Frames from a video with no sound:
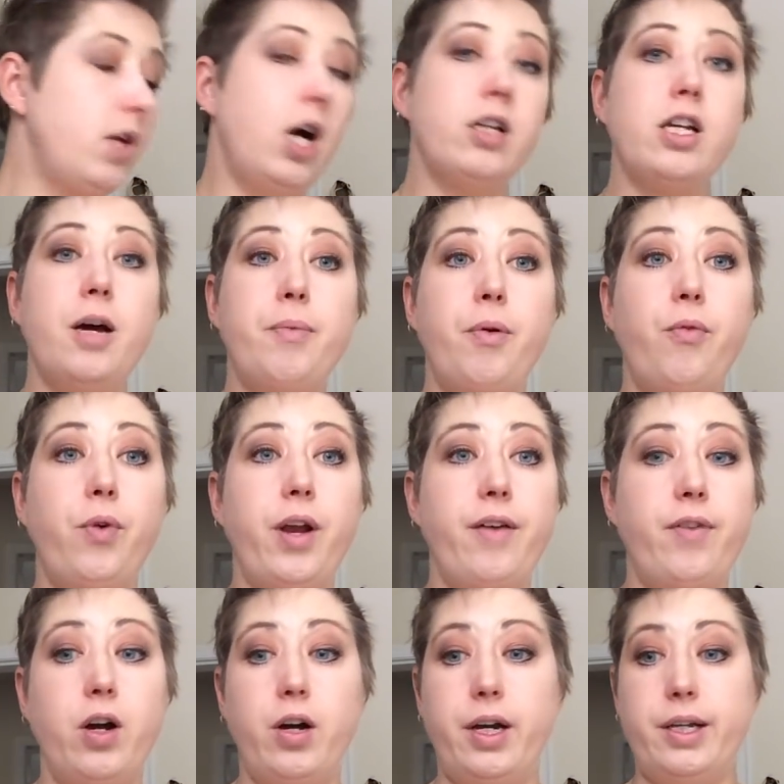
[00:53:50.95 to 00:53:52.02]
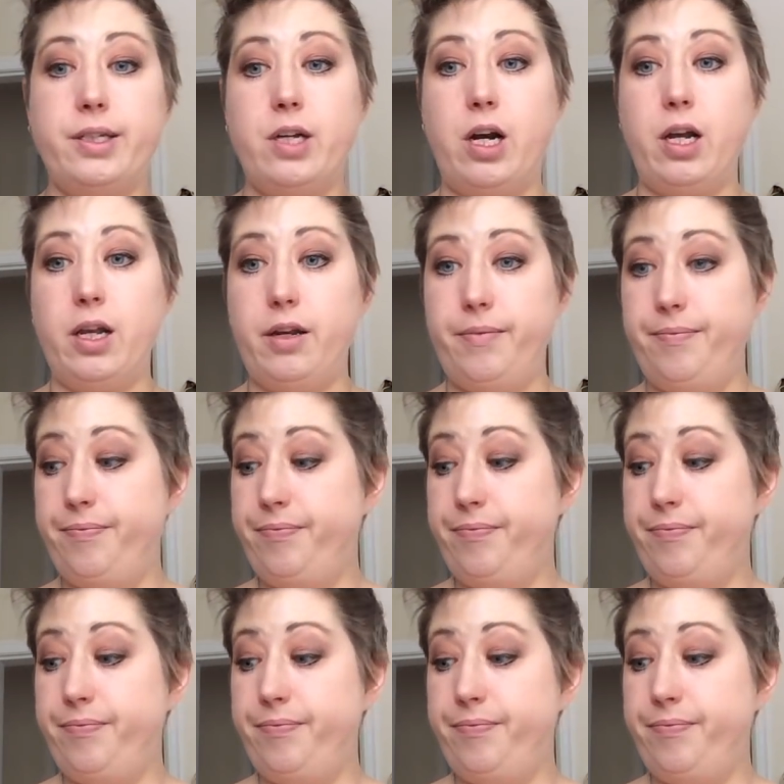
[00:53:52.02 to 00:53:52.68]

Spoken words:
on top of what I've already started.